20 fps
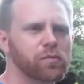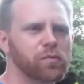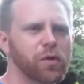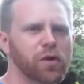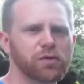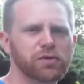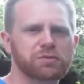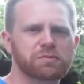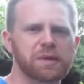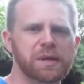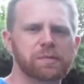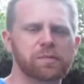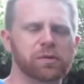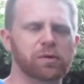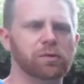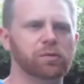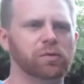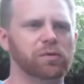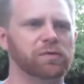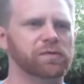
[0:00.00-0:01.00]
Most
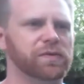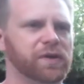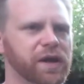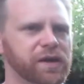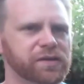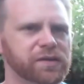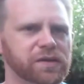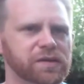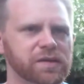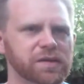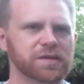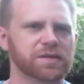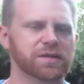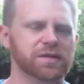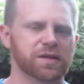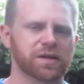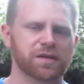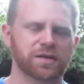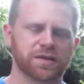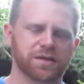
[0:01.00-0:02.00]
people will find that
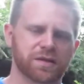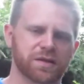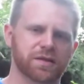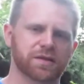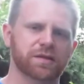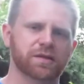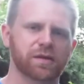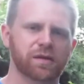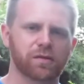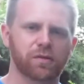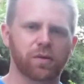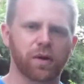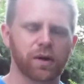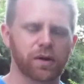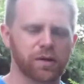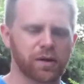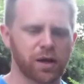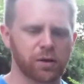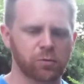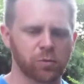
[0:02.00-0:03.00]
this is
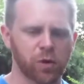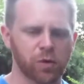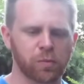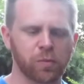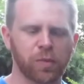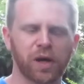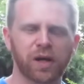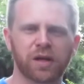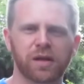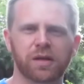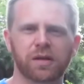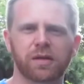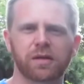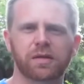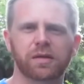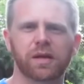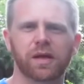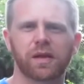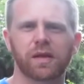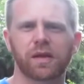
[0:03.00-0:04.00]
quite a lot more money
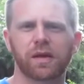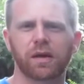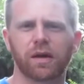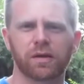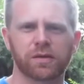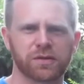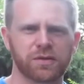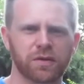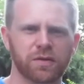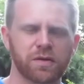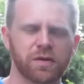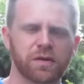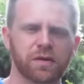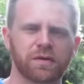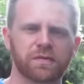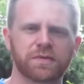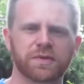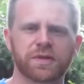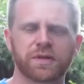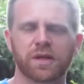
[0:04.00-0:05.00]
than the
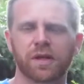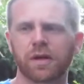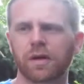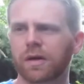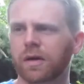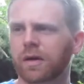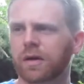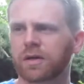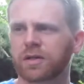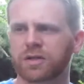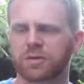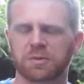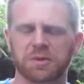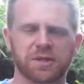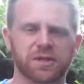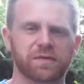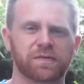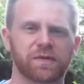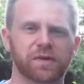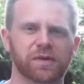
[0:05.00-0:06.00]
alternatives,
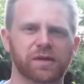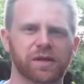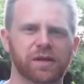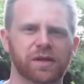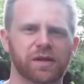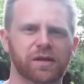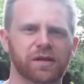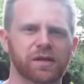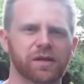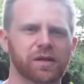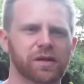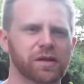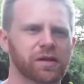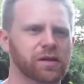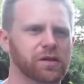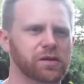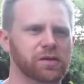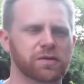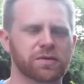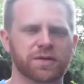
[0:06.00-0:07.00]
specifically
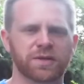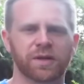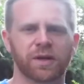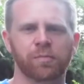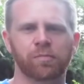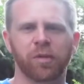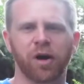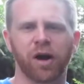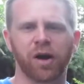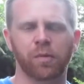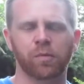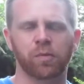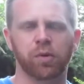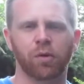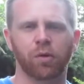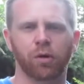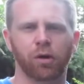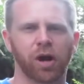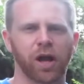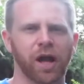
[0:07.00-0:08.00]
using a bottom
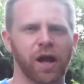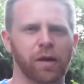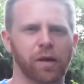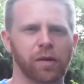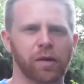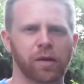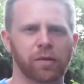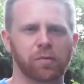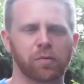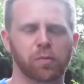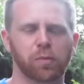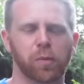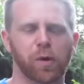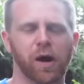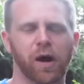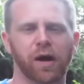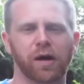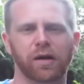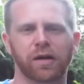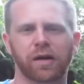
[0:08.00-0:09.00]
pour
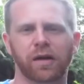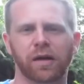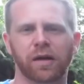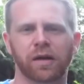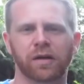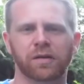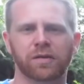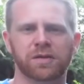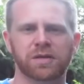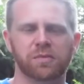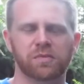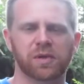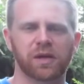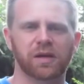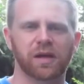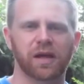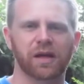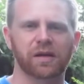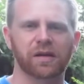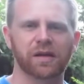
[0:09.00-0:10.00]
pot and
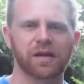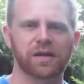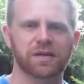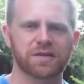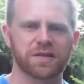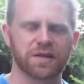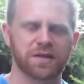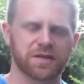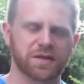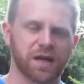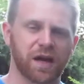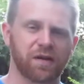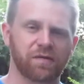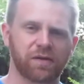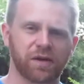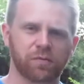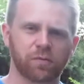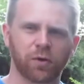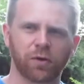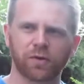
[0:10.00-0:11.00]
something like Lee 6
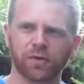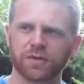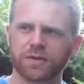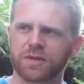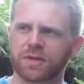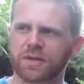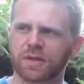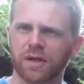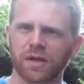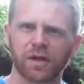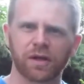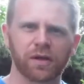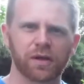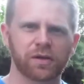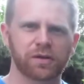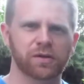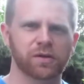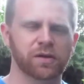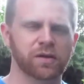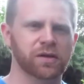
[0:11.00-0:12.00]
cavity molds.
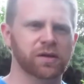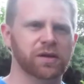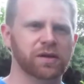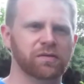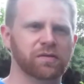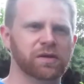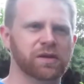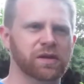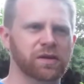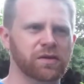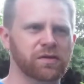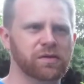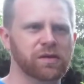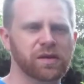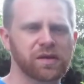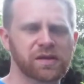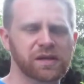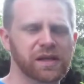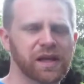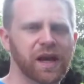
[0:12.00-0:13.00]
You can get everything you
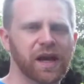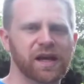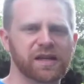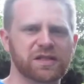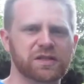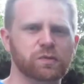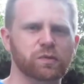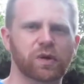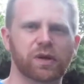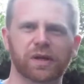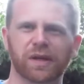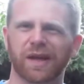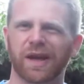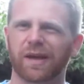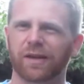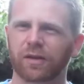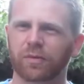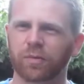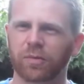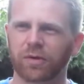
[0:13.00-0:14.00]
need to cast one
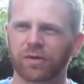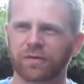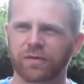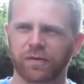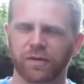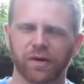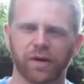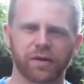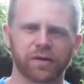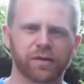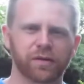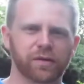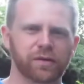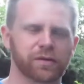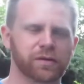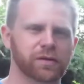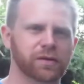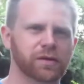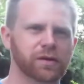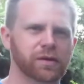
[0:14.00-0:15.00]
caliber for
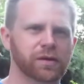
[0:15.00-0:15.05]
under